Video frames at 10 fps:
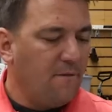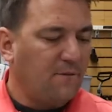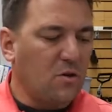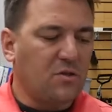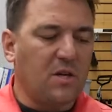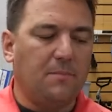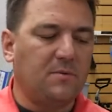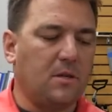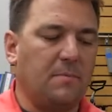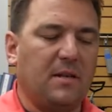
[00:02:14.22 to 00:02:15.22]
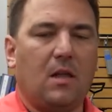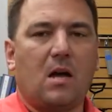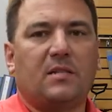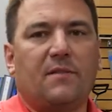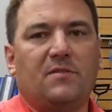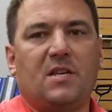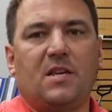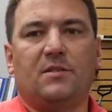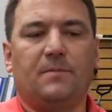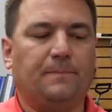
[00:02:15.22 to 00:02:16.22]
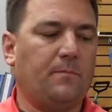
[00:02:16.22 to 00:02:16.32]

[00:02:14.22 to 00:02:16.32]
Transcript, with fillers: First up, it's going to be the Glock 17s.